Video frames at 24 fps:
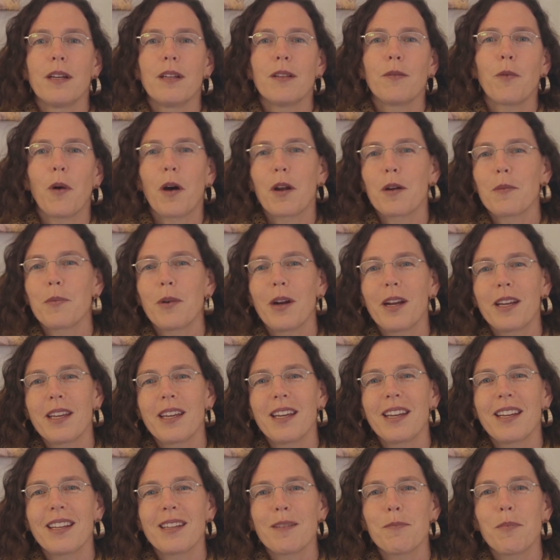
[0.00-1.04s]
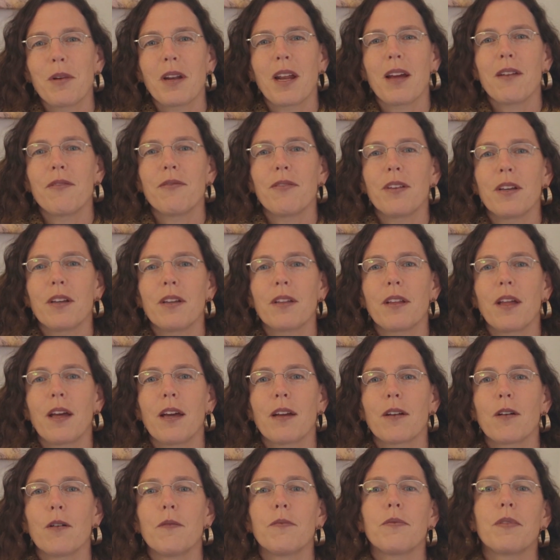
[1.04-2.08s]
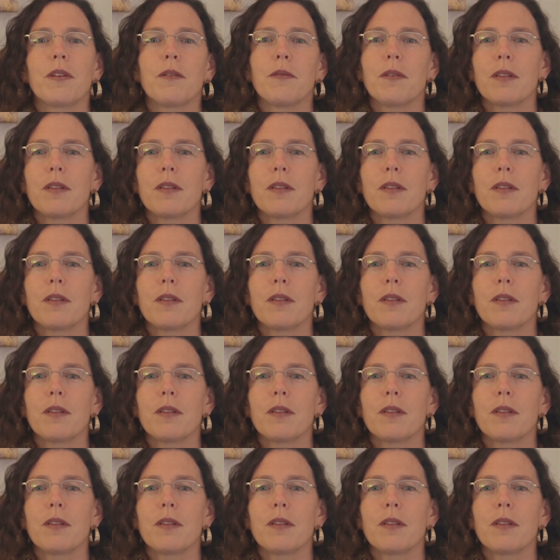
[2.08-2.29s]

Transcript: water breaking, but I feel like hopefully